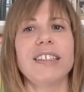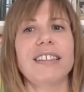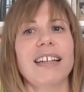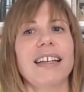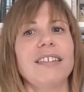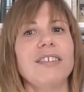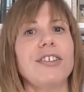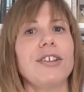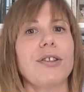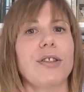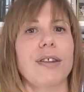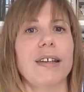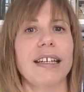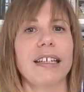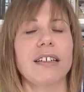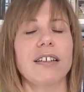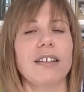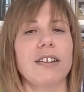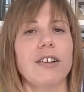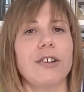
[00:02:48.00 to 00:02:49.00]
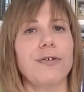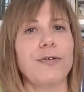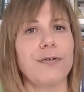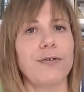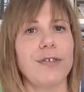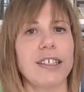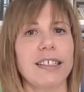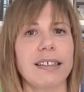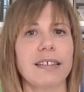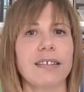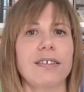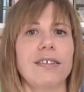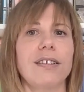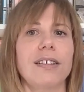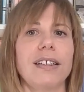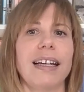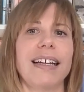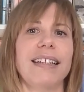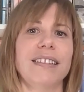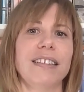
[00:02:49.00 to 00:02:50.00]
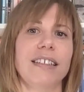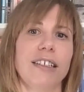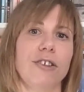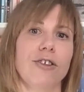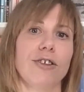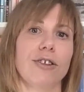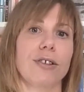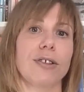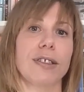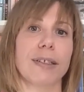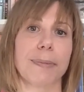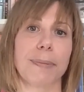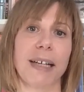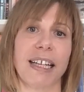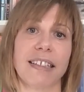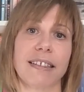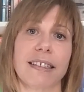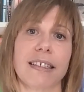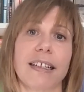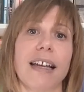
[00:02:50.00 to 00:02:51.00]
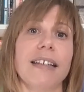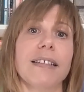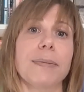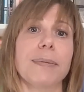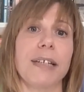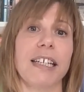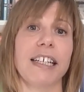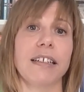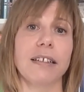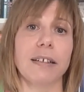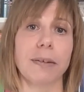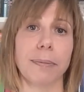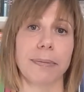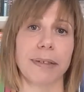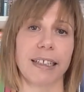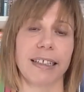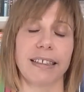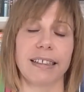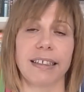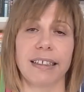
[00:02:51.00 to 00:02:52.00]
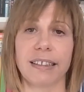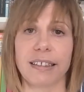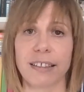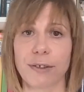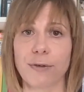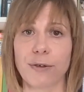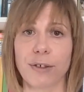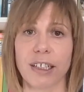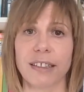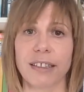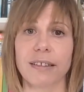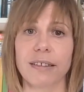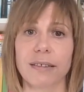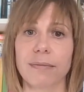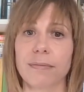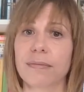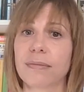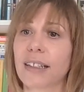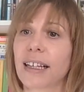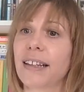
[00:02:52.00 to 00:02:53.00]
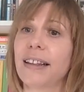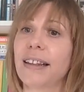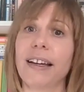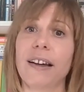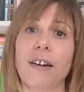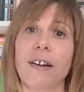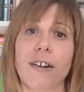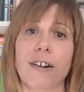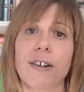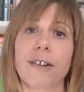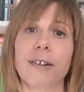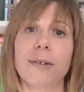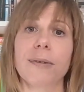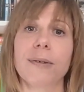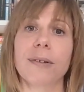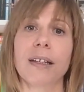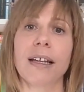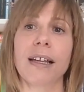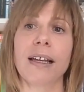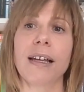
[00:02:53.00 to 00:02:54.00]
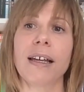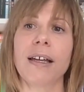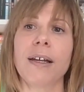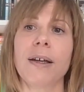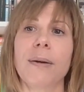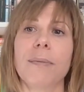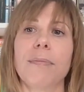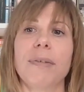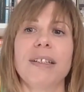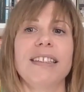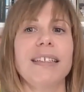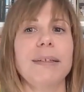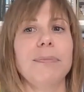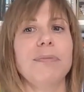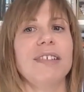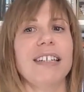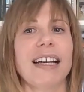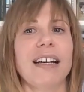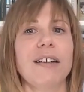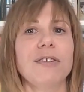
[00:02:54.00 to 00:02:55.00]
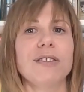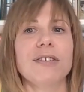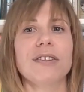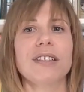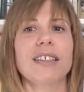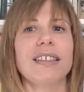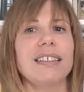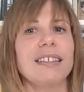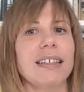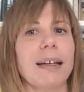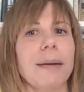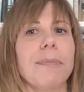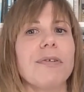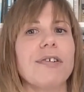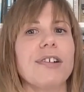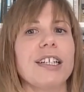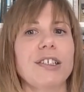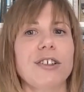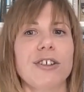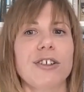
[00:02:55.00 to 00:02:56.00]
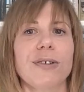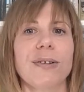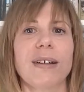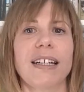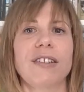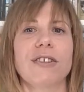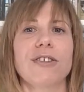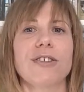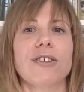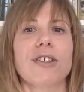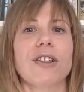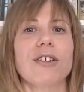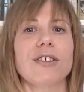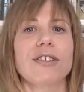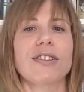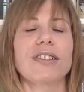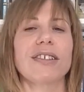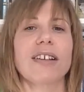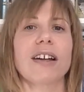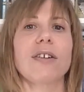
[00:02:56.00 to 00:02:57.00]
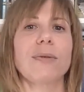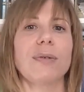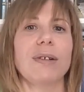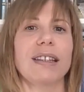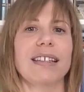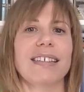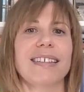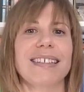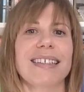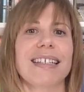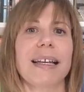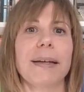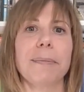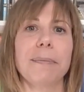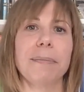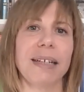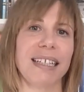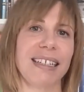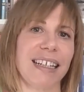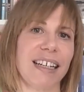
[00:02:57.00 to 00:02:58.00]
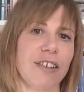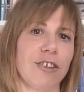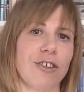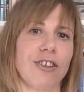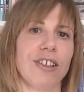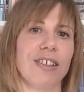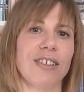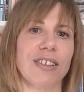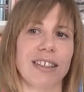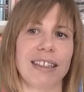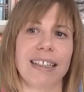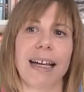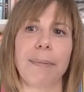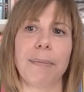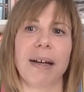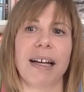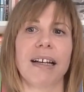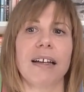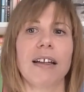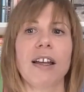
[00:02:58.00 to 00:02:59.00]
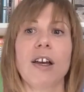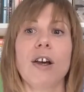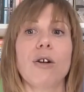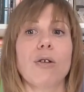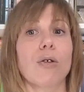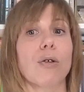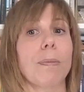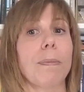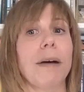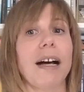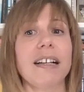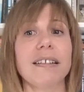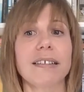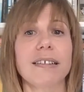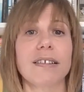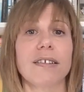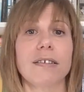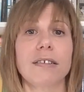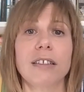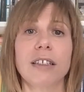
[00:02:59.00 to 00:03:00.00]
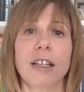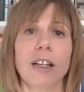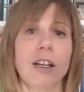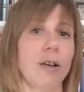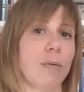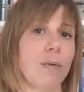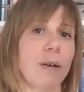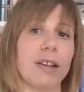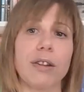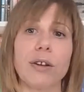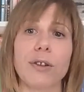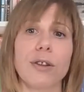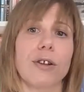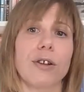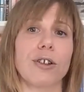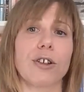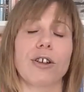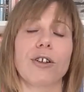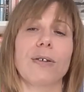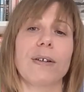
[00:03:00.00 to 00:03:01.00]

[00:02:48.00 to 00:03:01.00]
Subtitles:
We tend to think of physical and digital space as being completely different, and they are. But deep down, contemporary curators are stuck with the same mediation dilemma or puzzle, whether they're